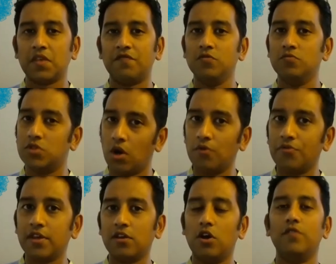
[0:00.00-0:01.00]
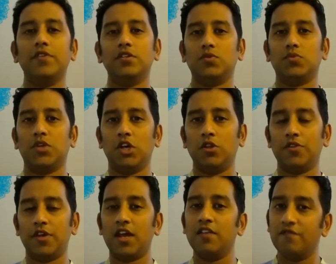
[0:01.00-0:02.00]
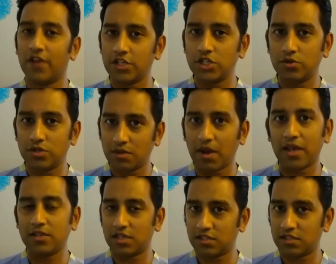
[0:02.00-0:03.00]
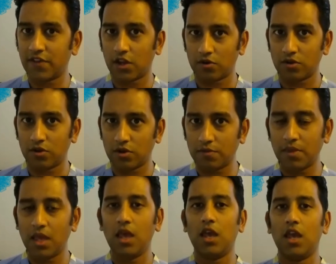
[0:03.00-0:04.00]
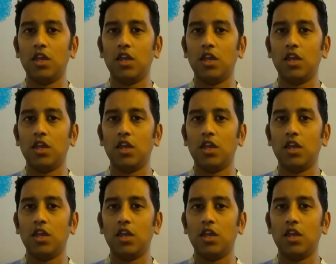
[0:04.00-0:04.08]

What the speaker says: If you don't think COVID is real, then I invite you into my intensive care unit,